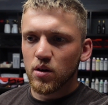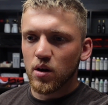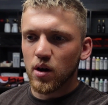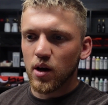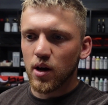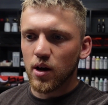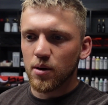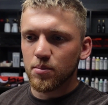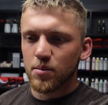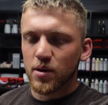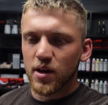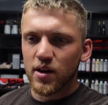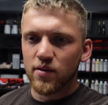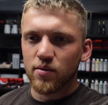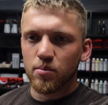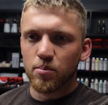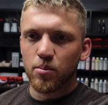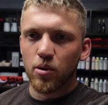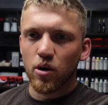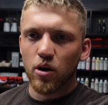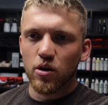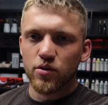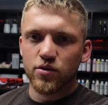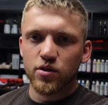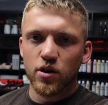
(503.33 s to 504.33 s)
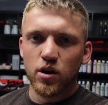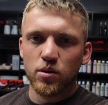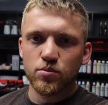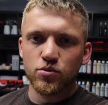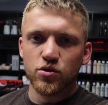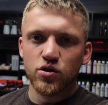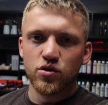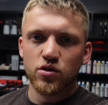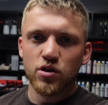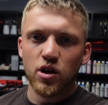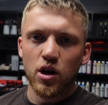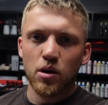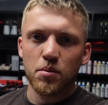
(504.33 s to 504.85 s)
even part-time,
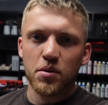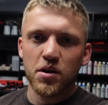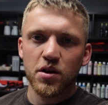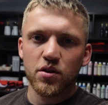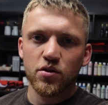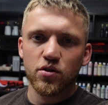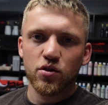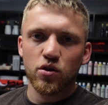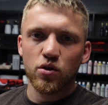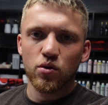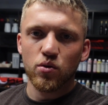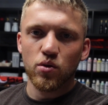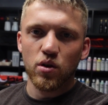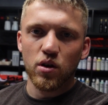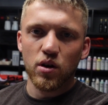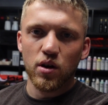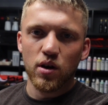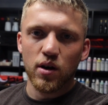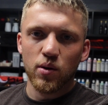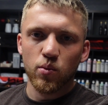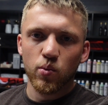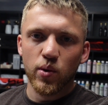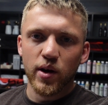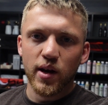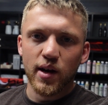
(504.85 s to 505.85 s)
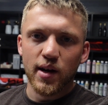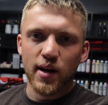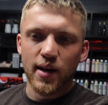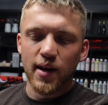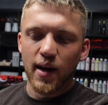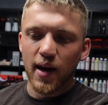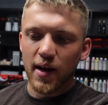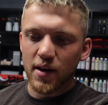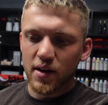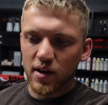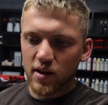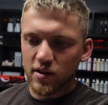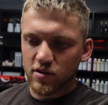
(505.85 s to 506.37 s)
just to come in and do the weekly
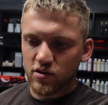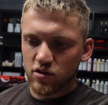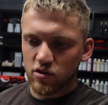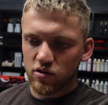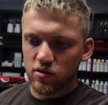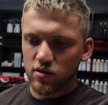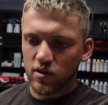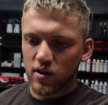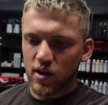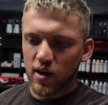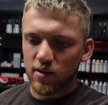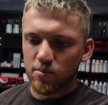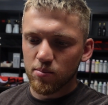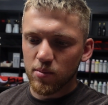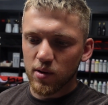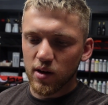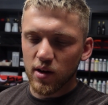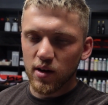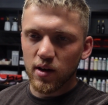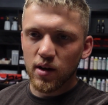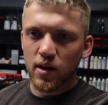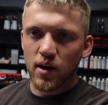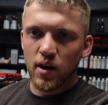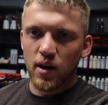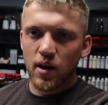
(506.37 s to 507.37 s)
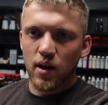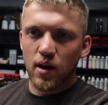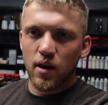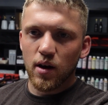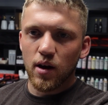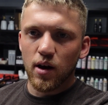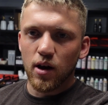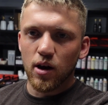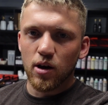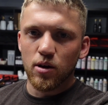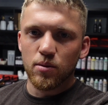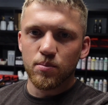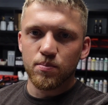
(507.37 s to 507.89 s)
edits, just to give me
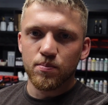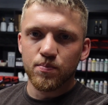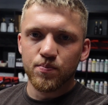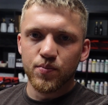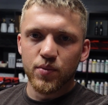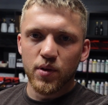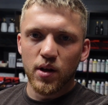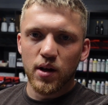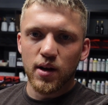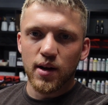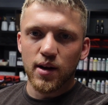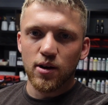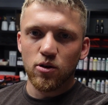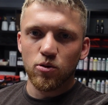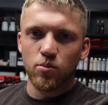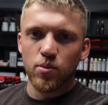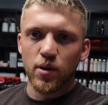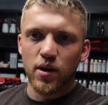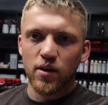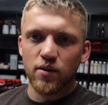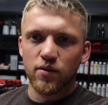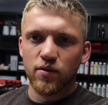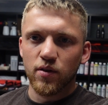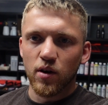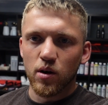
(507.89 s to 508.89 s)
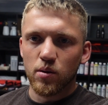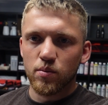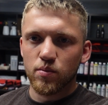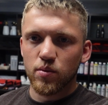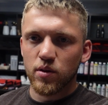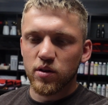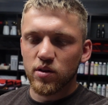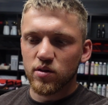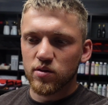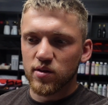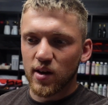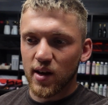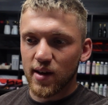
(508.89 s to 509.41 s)
a little bit of
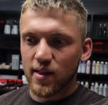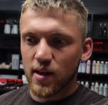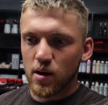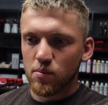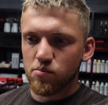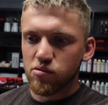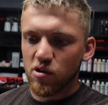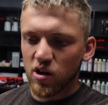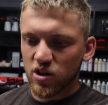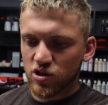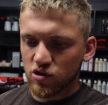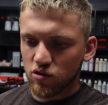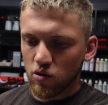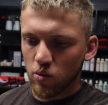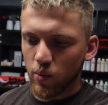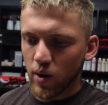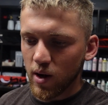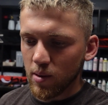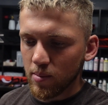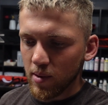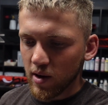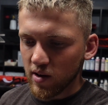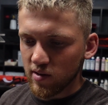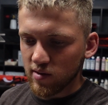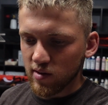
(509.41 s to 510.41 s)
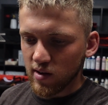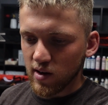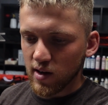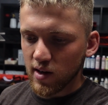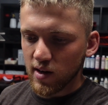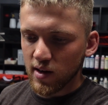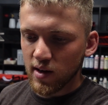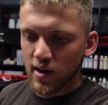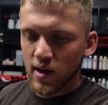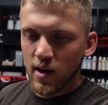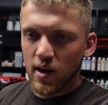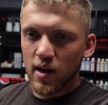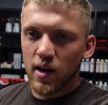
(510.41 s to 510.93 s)
like, take that pressure away
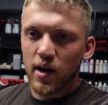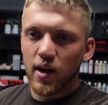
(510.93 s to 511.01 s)
basically,